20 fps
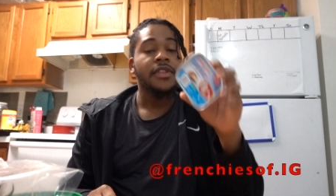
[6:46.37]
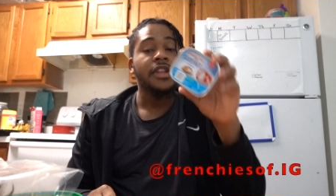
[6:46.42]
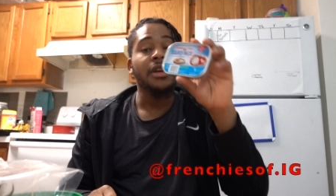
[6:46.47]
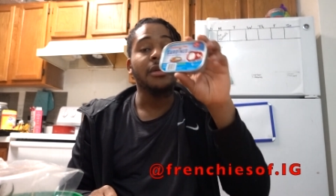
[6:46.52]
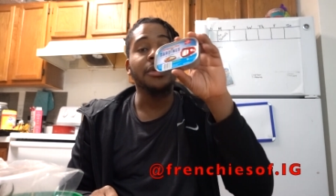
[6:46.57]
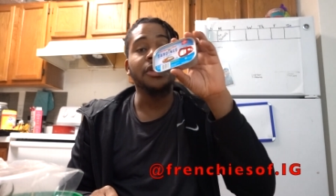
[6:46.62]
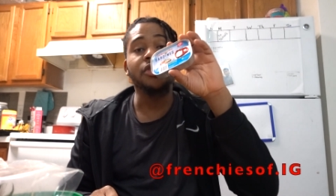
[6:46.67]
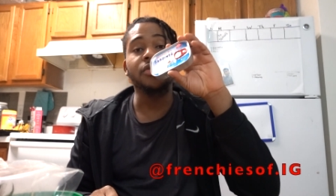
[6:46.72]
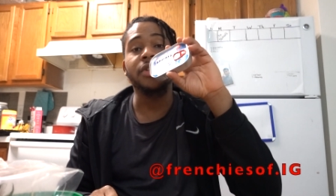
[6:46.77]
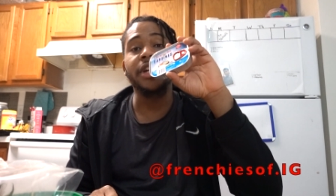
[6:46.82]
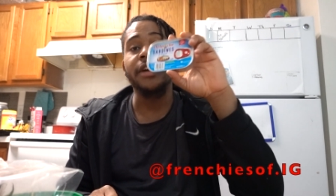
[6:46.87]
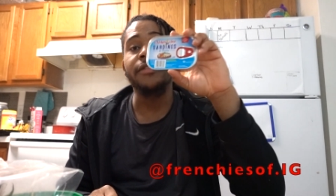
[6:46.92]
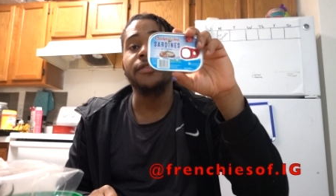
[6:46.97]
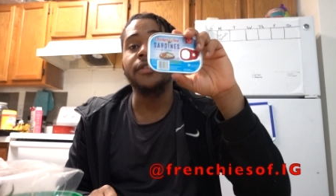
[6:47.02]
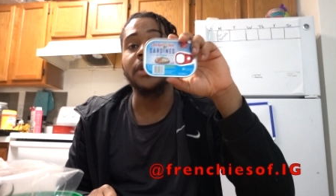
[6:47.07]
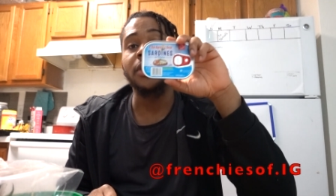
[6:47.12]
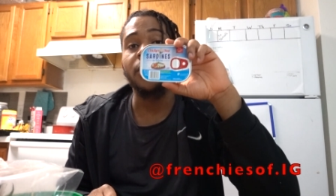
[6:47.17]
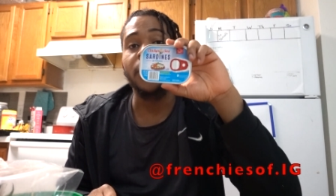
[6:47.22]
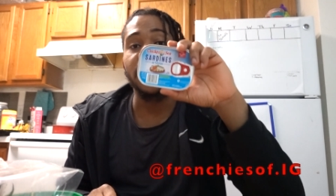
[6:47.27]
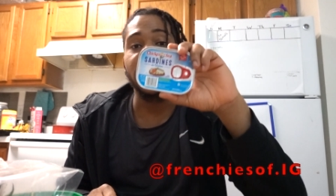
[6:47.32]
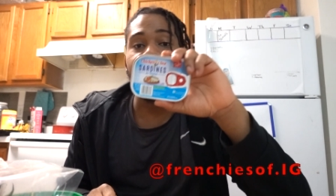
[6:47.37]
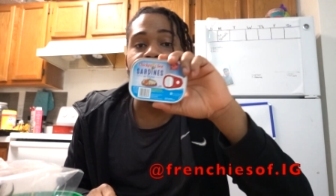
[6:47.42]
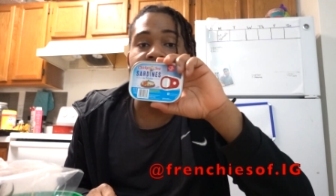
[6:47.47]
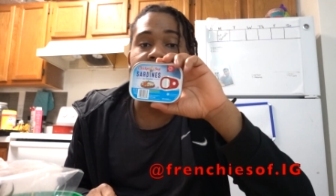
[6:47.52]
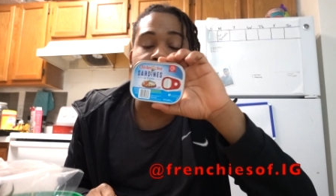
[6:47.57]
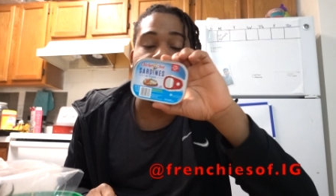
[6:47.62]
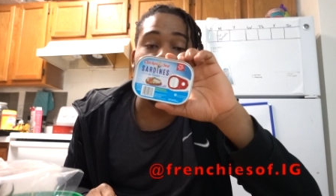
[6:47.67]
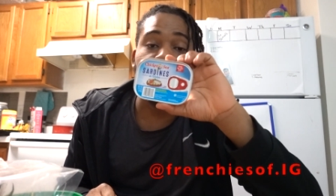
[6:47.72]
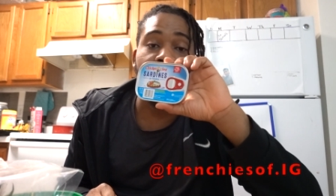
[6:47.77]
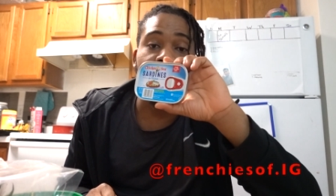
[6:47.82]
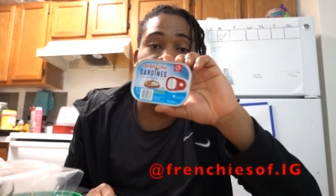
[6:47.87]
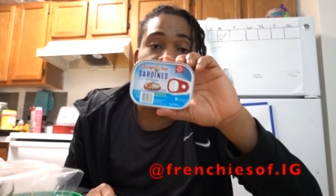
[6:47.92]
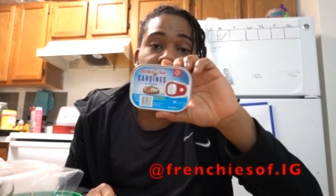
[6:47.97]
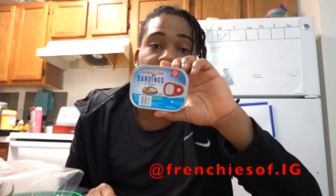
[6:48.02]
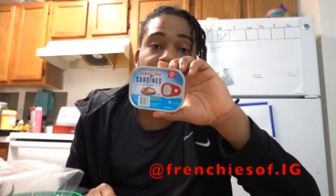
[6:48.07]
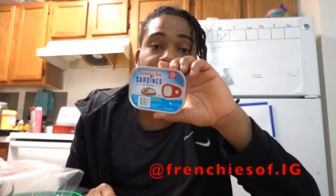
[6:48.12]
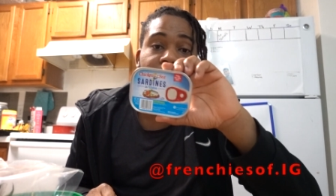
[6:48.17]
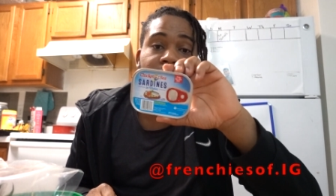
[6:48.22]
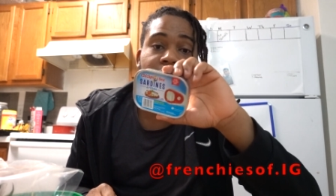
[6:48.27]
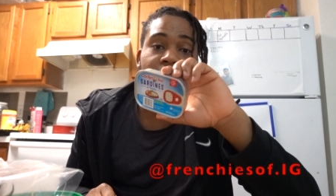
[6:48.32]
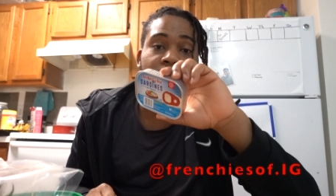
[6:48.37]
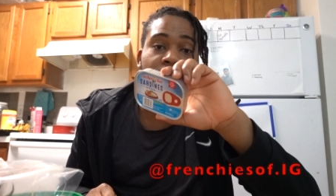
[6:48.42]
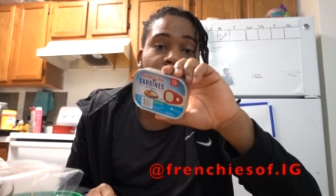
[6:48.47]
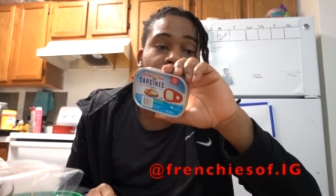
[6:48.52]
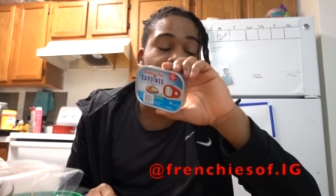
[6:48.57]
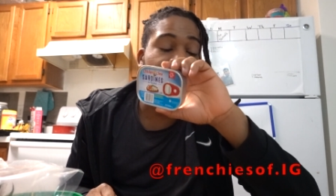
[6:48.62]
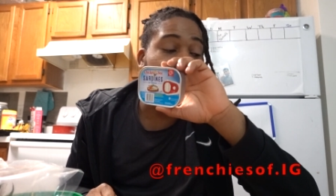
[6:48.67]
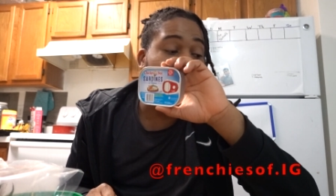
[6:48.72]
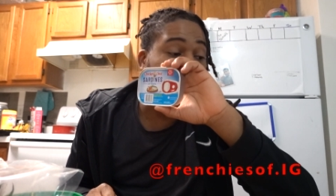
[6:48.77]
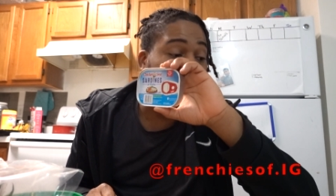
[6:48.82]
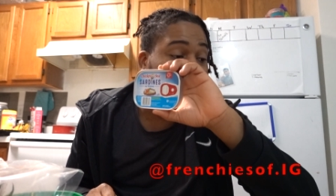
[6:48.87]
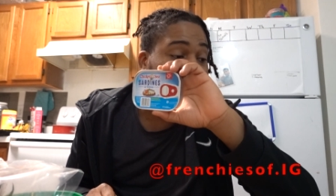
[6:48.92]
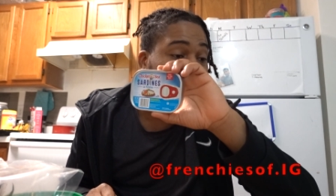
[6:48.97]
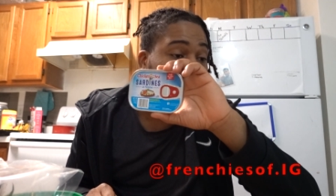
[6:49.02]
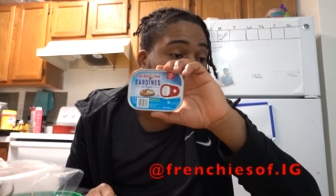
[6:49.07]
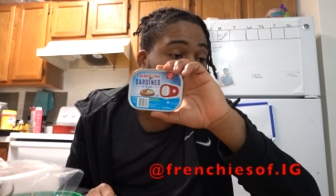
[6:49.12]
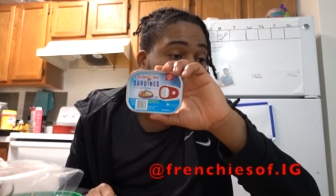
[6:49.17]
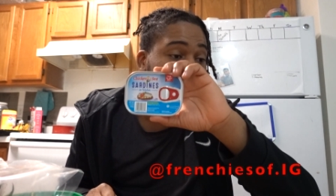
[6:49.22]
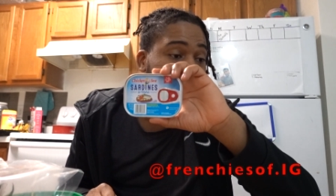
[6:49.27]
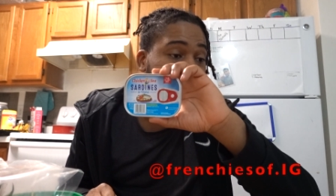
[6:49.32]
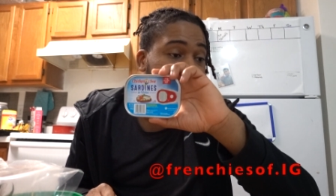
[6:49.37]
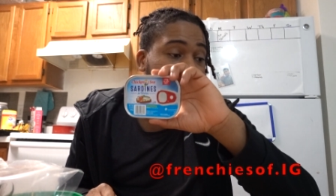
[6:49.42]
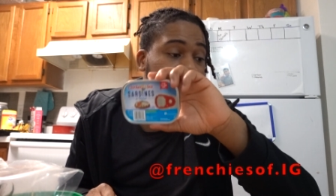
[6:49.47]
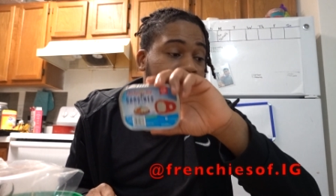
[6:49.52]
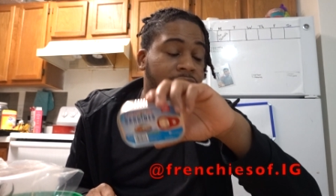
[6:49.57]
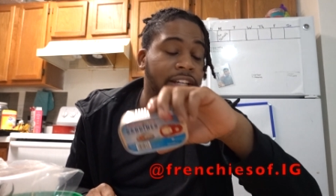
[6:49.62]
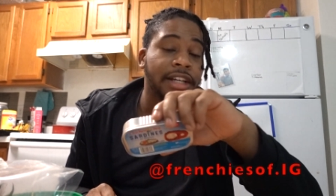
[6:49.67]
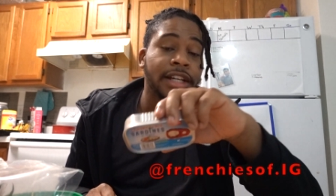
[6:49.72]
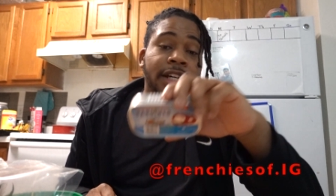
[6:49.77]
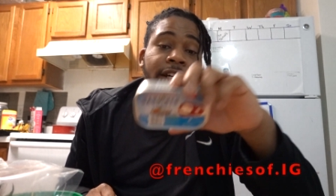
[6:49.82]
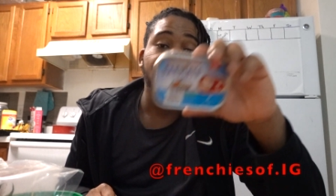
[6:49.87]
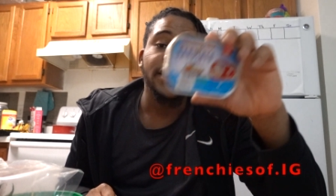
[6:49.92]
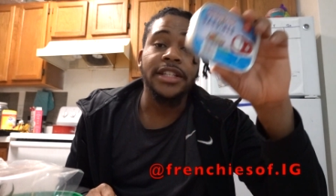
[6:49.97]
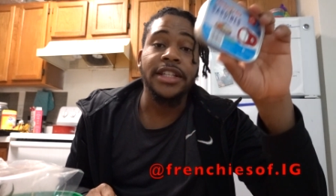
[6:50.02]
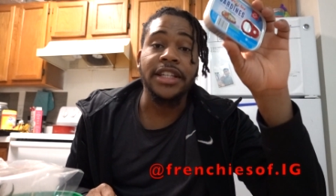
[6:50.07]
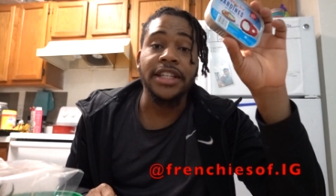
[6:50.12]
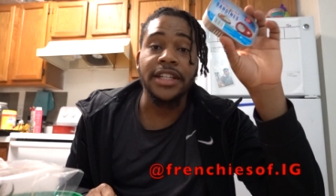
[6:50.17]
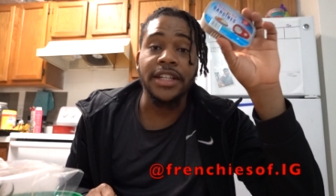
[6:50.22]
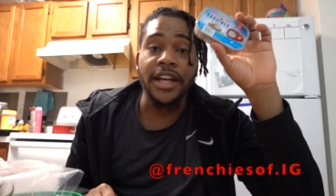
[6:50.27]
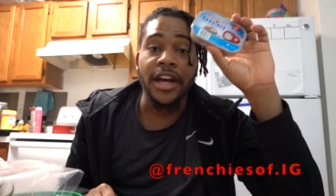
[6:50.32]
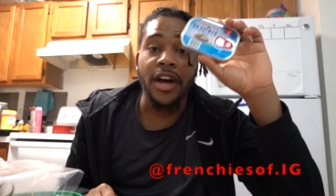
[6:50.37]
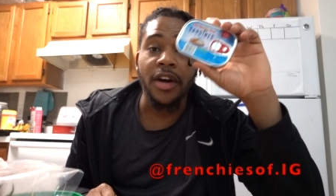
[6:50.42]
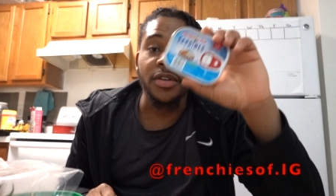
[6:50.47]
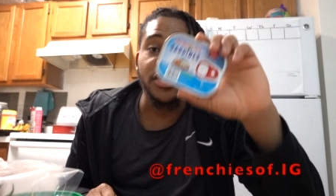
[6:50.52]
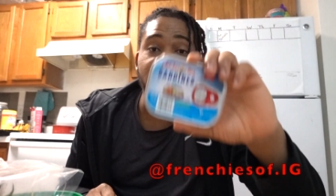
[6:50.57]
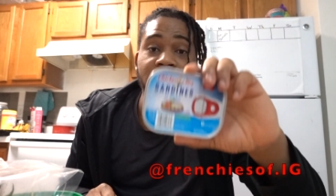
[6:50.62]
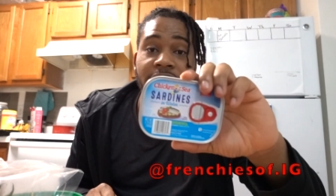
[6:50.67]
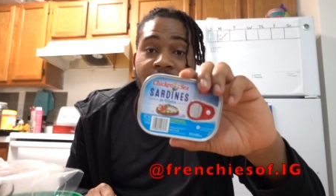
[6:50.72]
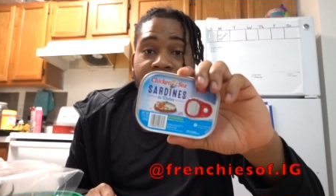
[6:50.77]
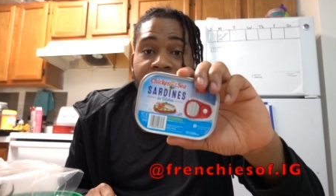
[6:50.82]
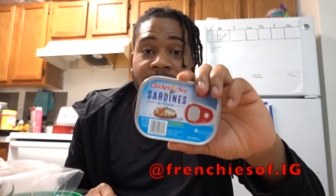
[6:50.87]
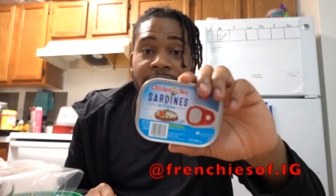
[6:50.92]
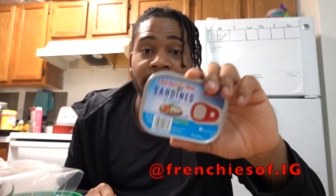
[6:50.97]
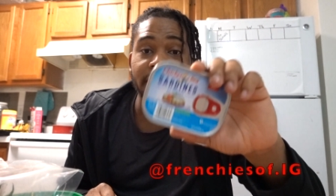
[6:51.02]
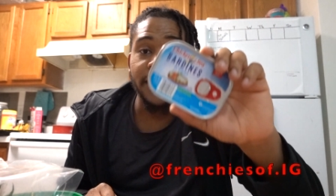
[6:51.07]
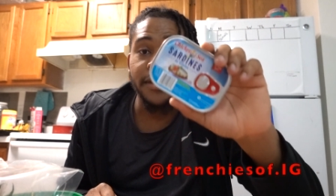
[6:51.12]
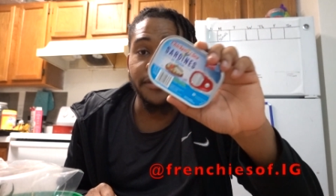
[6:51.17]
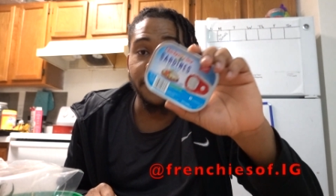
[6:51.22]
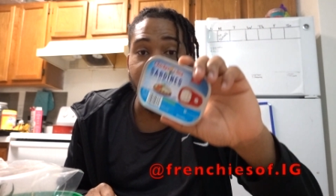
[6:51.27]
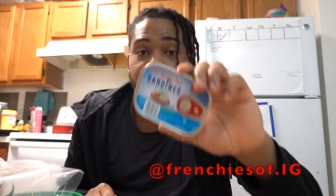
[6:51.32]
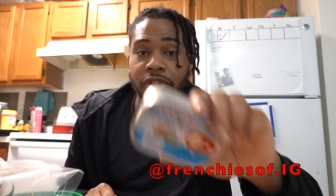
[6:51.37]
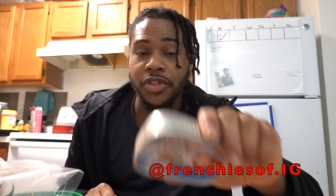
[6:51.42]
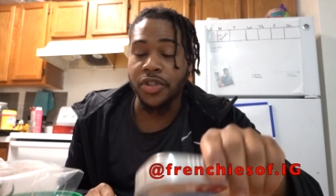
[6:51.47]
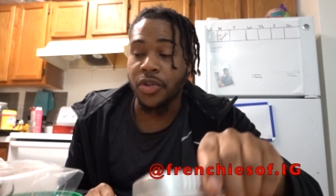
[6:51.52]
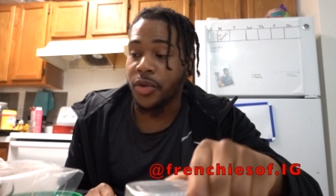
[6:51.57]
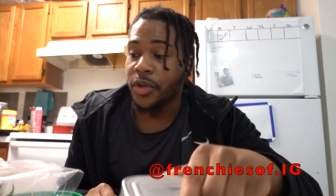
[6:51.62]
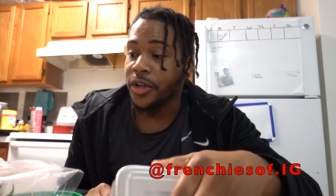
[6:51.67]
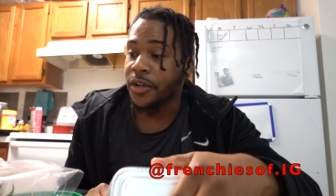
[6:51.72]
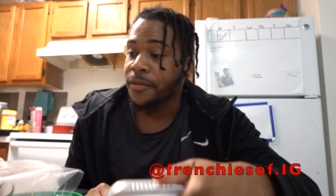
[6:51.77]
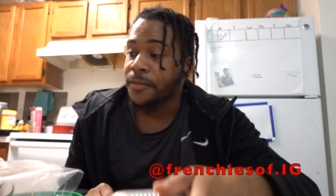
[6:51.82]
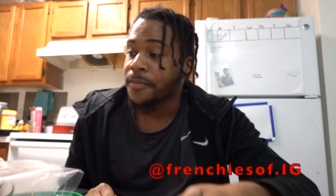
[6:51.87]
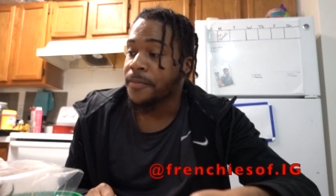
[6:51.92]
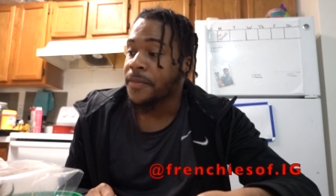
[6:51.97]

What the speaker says: But you definitely want to get some sardines. You want to add this to your dog's diet for sure.